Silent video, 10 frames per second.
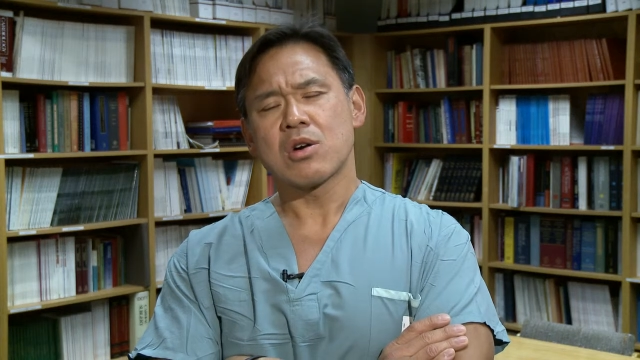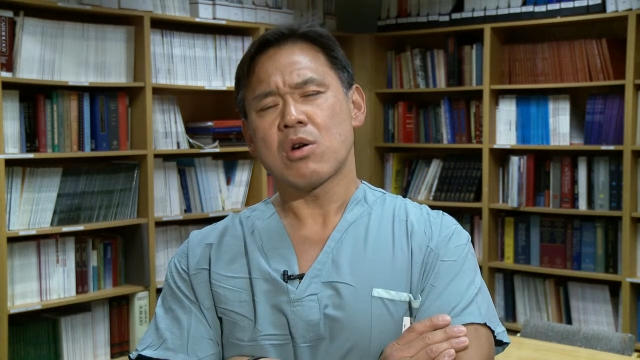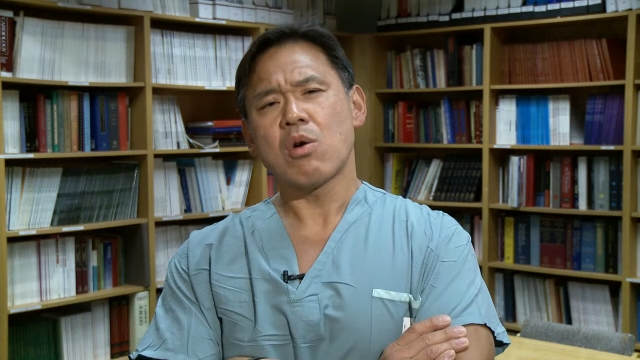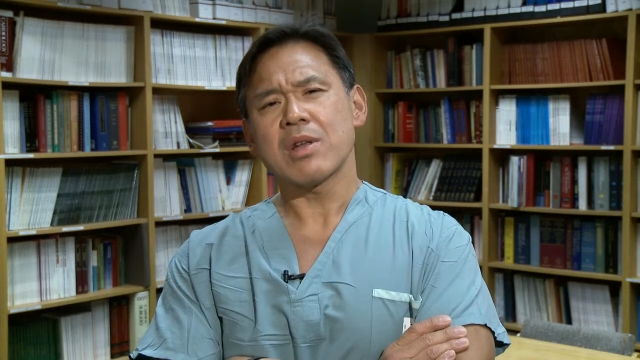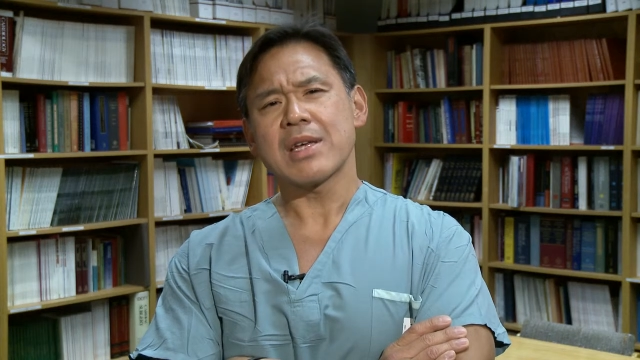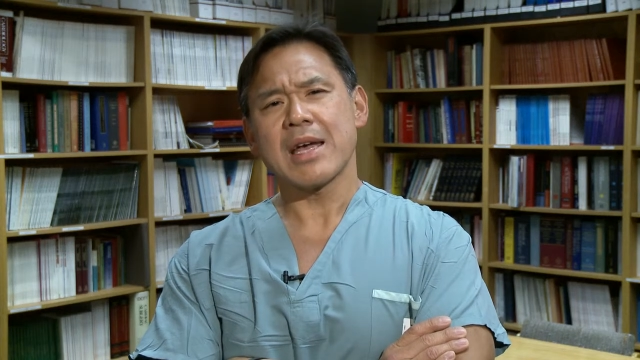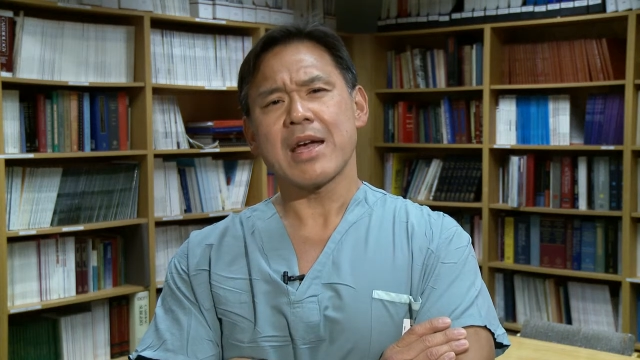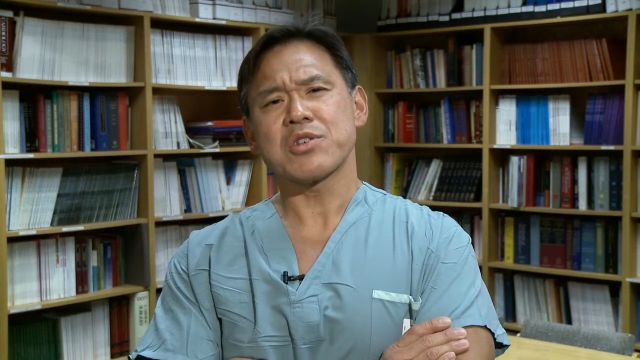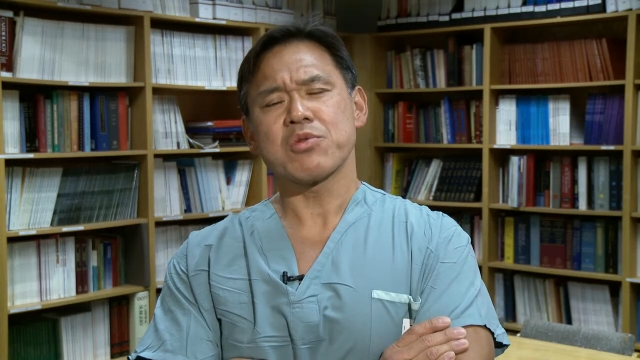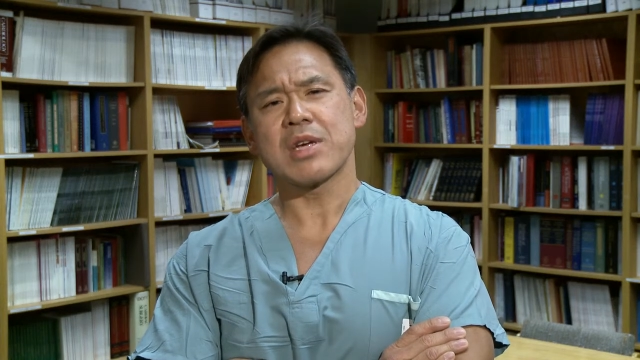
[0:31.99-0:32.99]
Colon
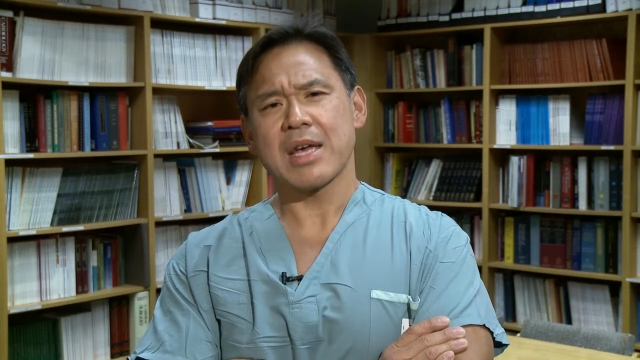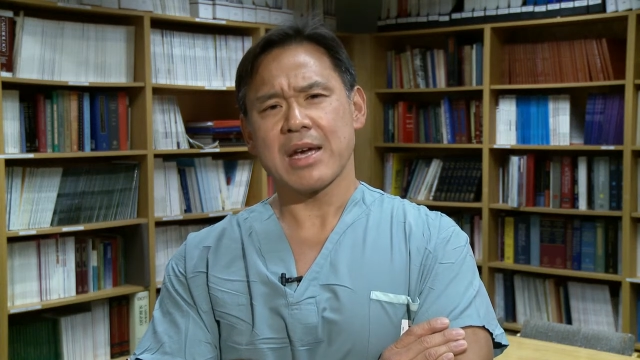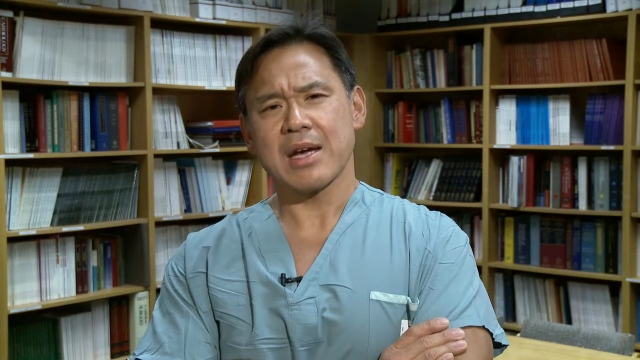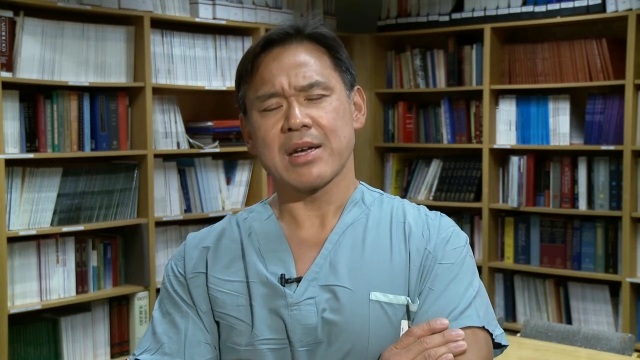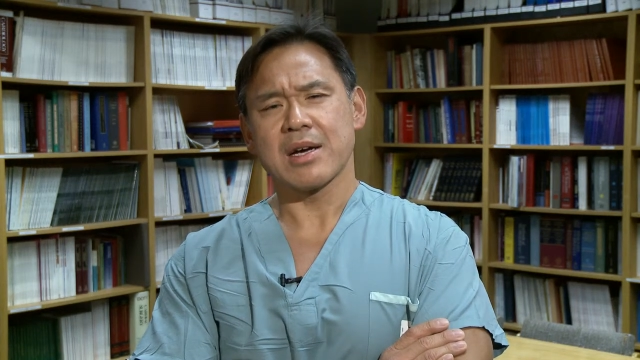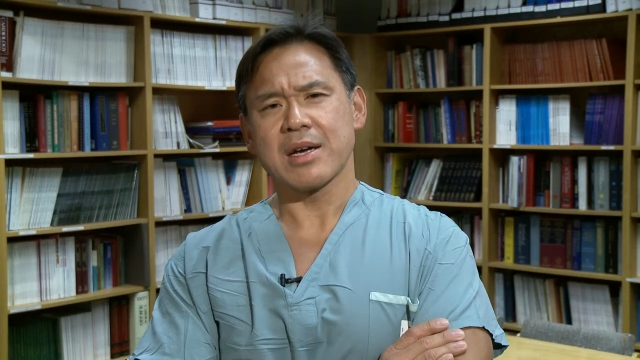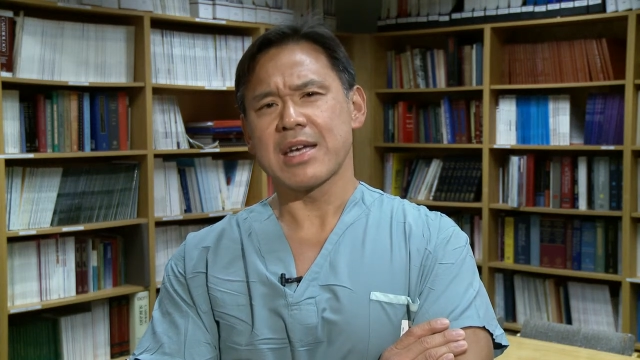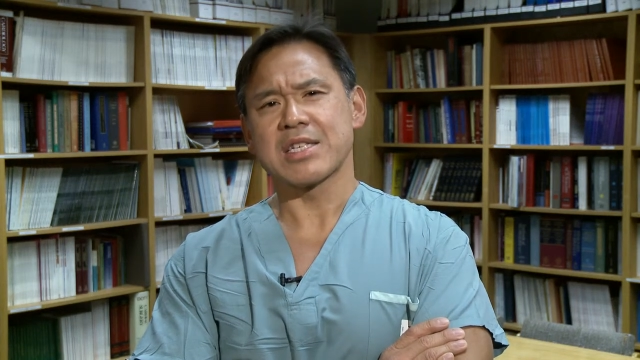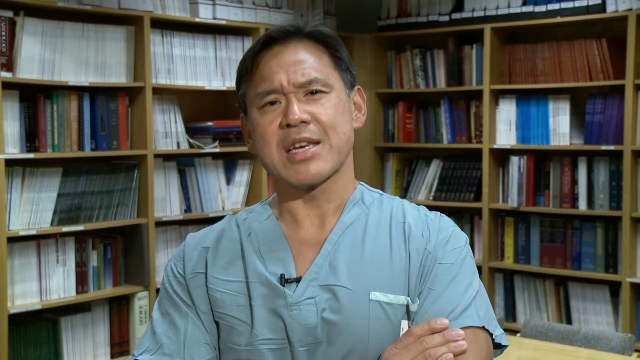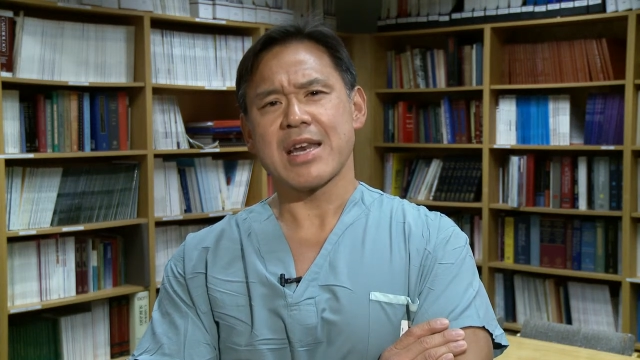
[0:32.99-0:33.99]
Cancer Canada
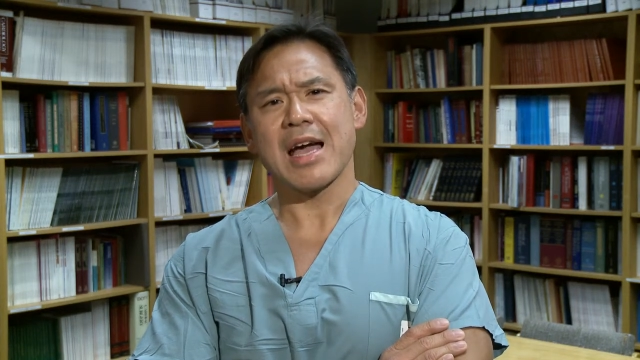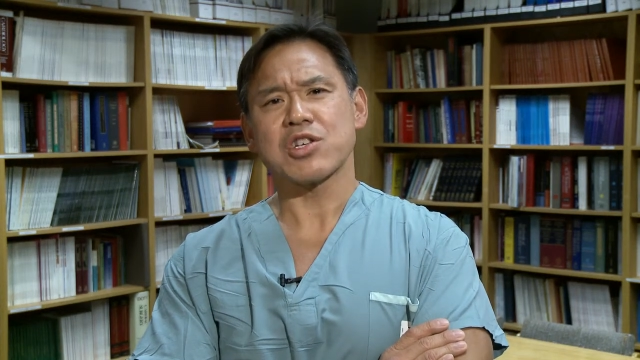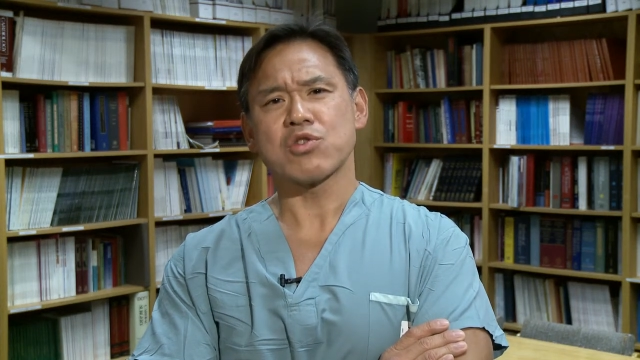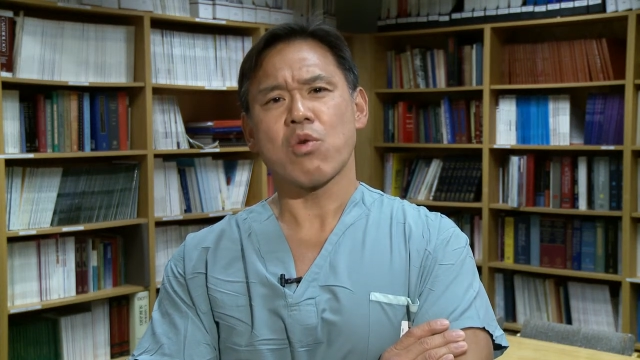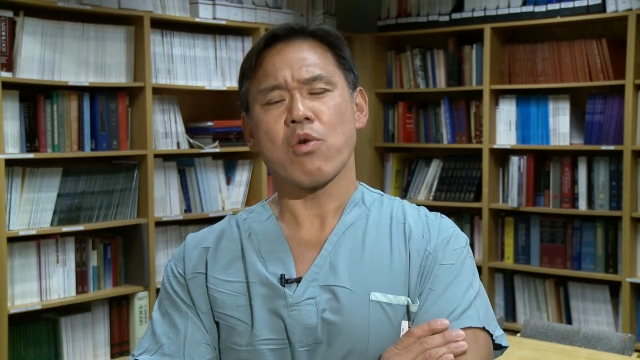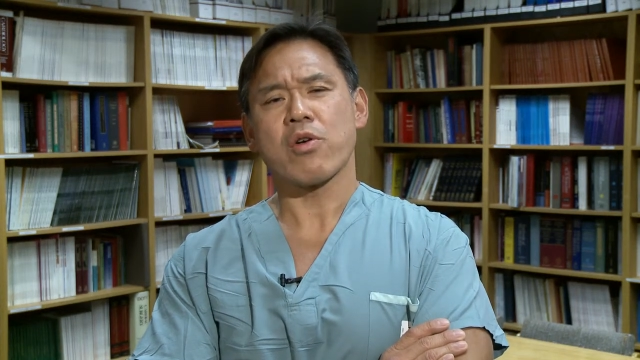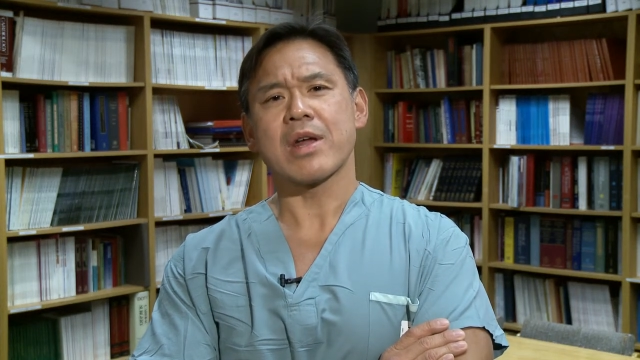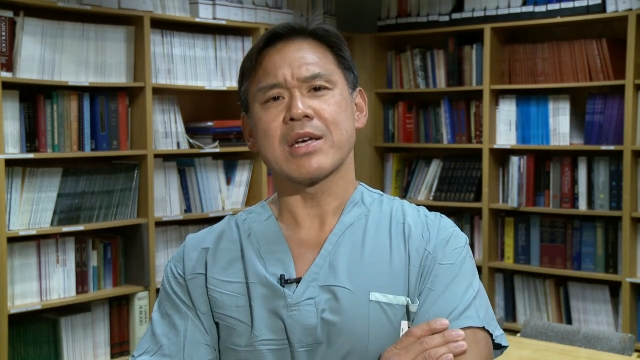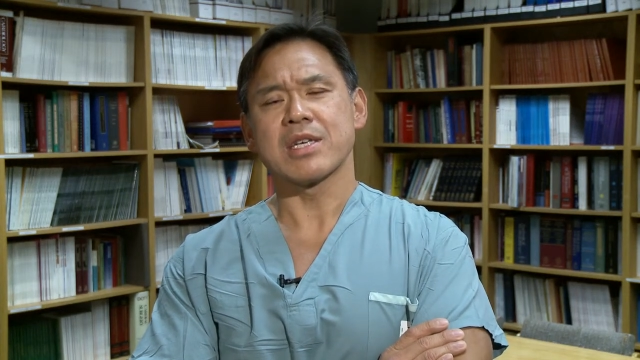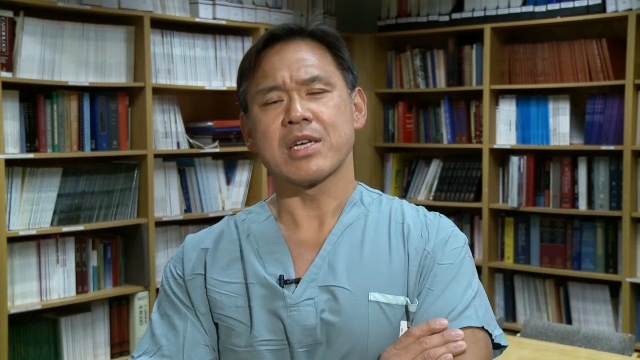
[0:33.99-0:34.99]
is a national
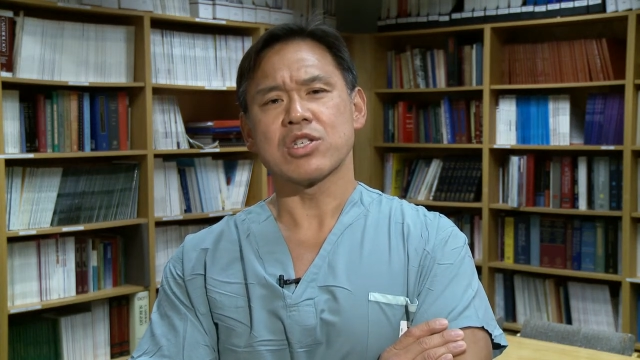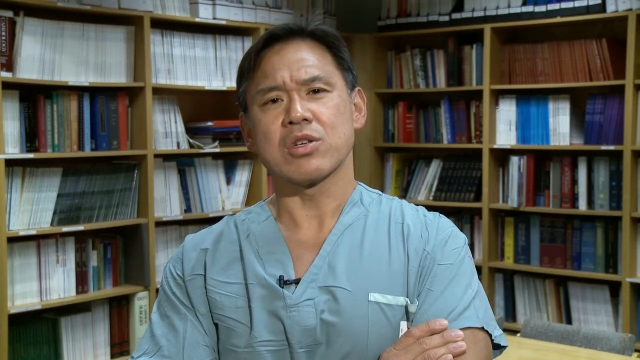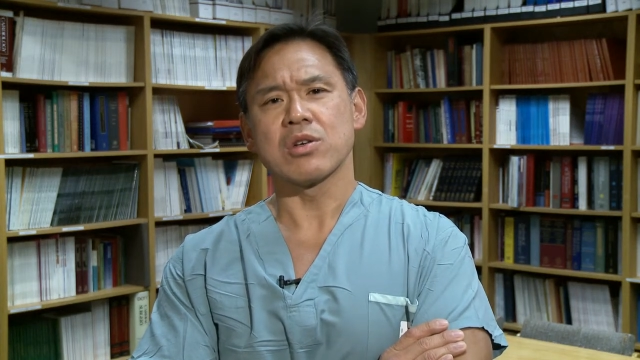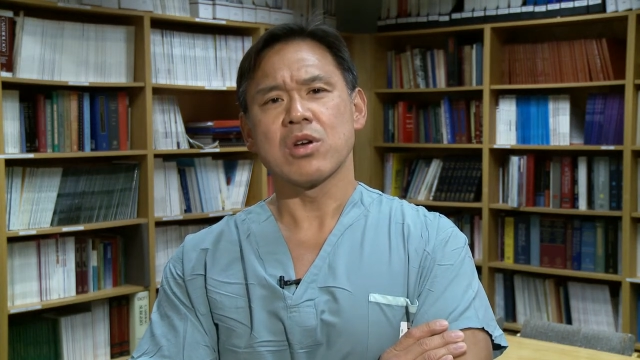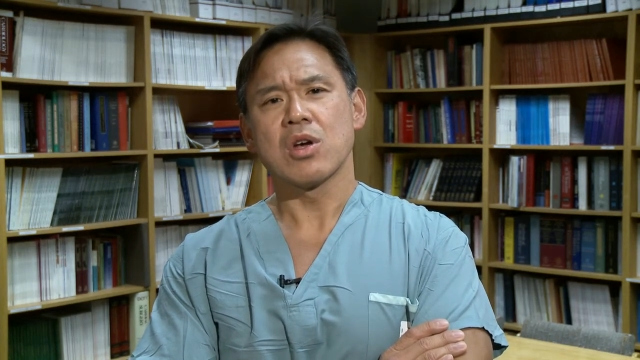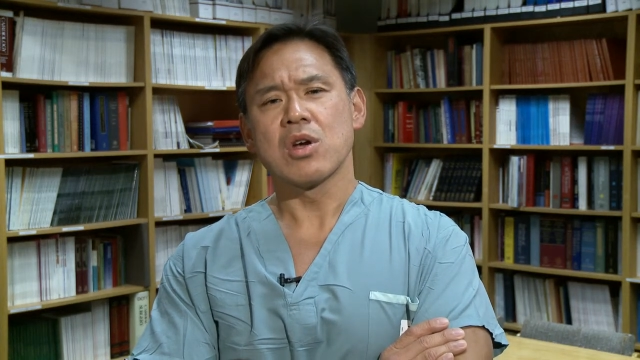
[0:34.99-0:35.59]
organization